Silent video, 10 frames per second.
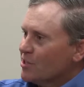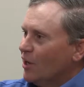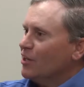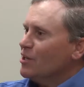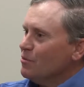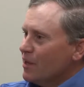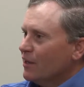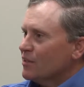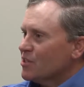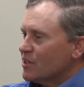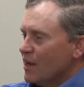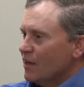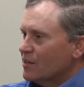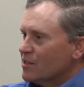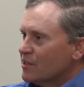on the United
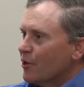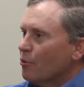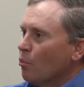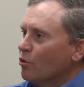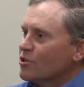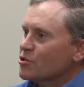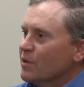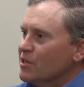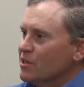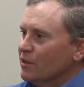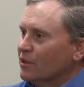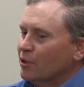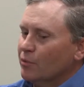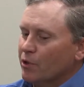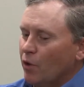States that are more stringent than
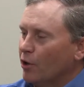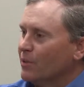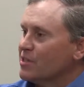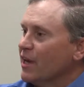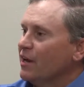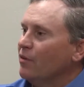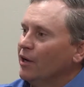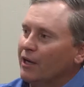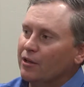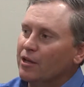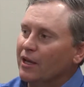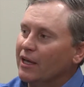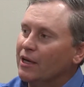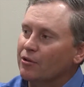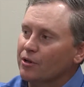the requirements they have on
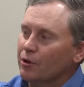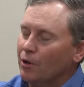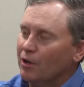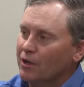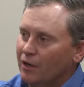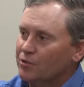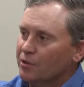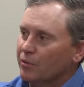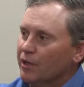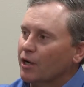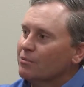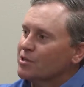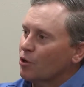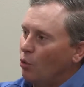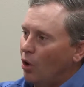any other country when it comes
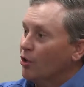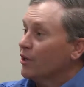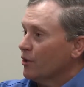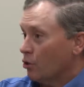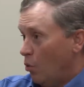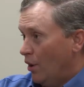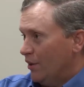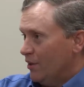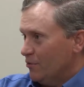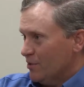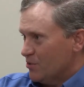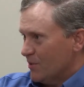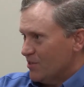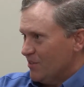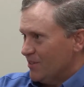to quality and quantity
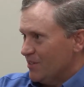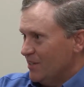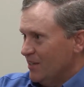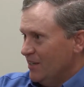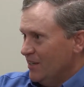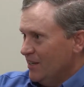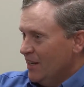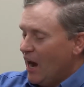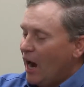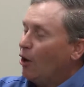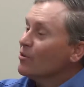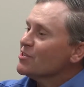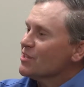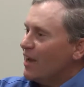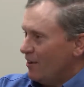restrictions. How
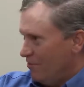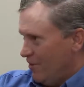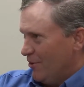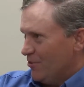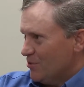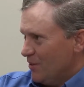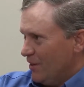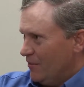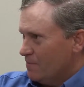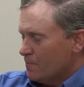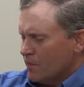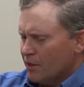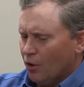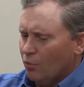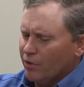is that fair trade?
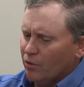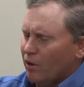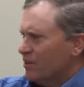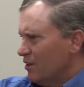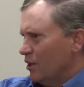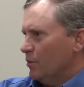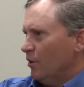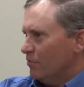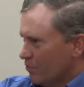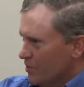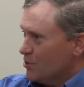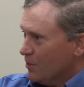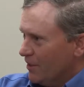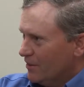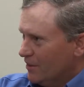You know, we don't want to talk about free
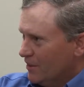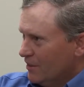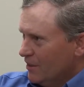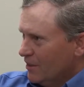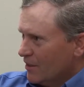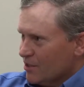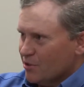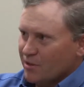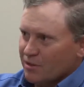trade because